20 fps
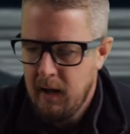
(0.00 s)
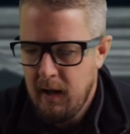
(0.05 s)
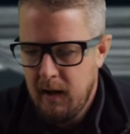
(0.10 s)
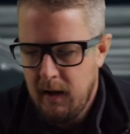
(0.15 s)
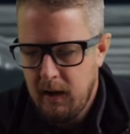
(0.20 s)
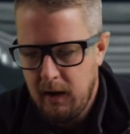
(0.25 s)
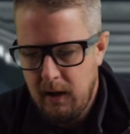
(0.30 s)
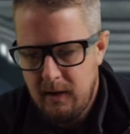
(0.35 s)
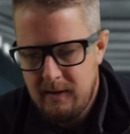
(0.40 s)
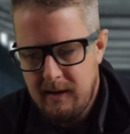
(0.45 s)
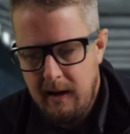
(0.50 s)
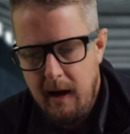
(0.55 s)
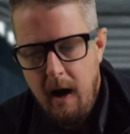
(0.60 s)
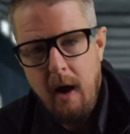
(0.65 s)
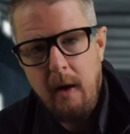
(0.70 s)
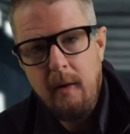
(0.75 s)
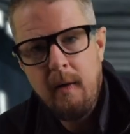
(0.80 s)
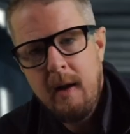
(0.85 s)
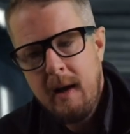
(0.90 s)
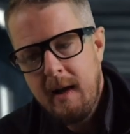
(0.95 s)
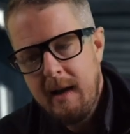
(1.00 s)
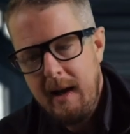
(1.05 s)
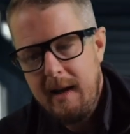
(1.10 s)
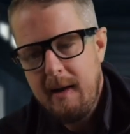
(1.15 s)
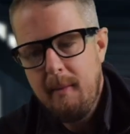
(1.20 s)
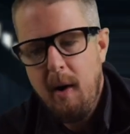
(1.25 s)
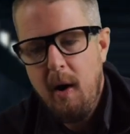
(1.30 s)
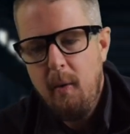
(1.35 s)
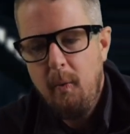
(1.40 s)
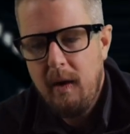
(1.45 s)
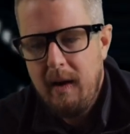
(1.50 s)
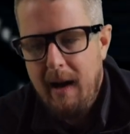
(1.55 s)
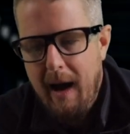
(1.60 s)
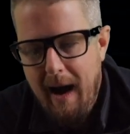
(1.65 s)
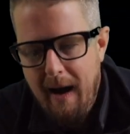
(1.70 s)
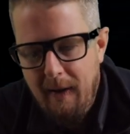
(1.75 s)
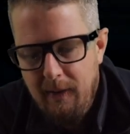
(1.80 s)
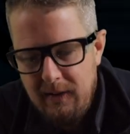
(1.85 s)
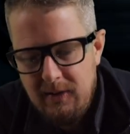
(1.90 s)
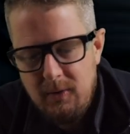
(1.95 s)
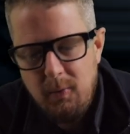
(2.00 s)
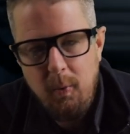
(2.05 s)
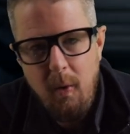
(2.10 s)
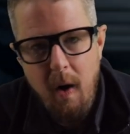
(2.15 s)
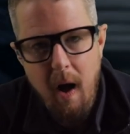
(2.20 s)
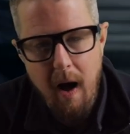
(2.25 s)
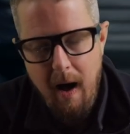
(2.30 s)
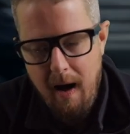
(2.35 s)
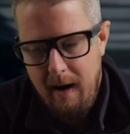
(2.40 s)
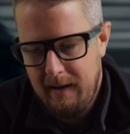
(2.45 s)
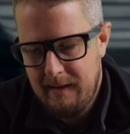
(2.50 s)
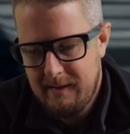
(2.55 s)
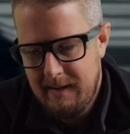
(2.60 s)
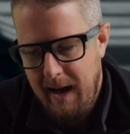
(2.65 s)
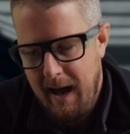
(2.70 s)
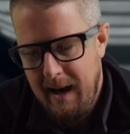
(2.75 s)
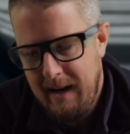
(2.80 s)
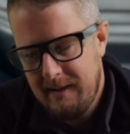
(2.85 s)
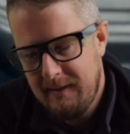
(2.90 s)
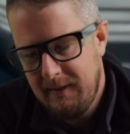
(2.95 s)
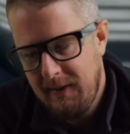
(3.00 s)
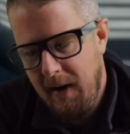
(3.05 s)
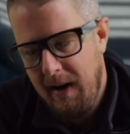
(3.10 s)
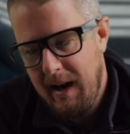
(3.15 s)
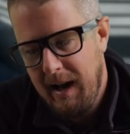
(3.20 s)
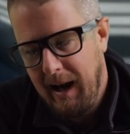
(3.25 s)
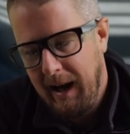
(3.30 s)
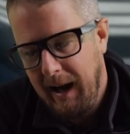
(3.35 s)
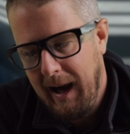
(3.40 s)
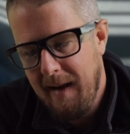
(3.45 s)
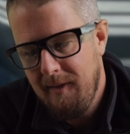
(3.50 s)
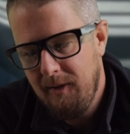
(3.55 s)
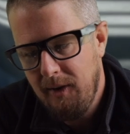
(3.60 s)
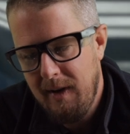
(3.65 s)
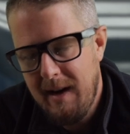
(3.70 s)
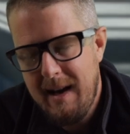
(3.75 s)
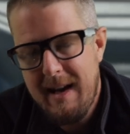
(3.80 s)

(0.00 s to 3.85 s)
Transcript: you're good to go. Now you might wonder how this works, and it's very clever.